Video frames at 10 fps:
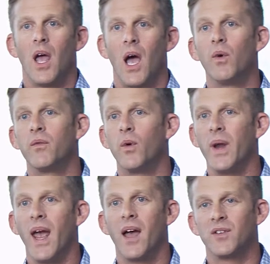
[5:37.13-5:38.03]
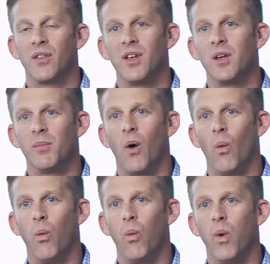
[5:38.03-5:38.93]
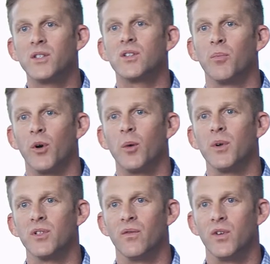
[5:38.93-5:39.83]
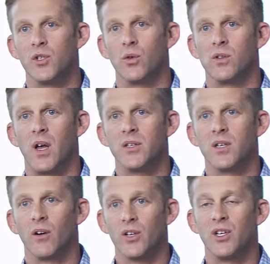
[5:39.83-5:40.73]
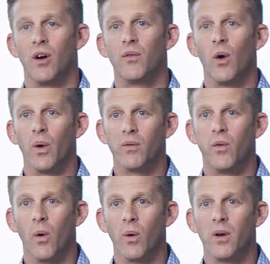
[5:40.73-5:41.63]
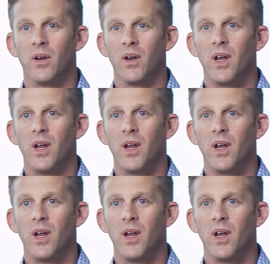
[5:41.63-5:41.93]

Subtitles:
However, we have to think about what's the purpose of visualizing ourselves going forward.